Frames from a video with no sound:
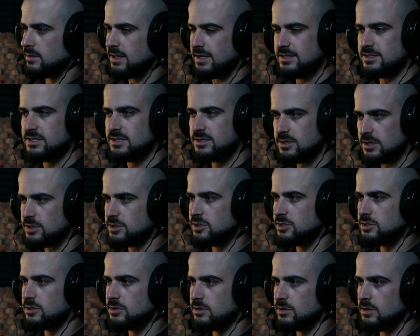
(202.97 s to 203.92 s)
That is
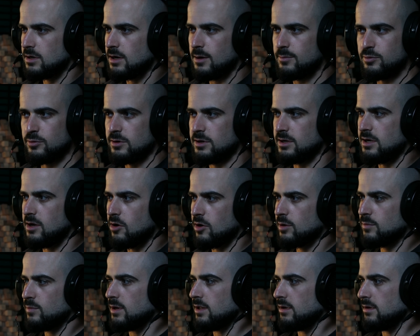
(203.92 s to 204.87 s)
such a pretty
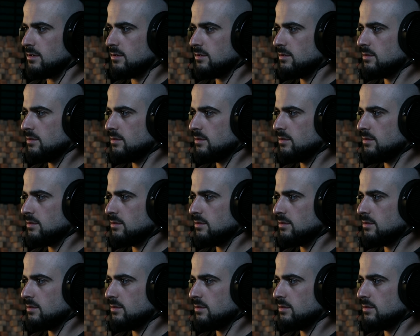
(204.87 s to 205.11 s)
harmony.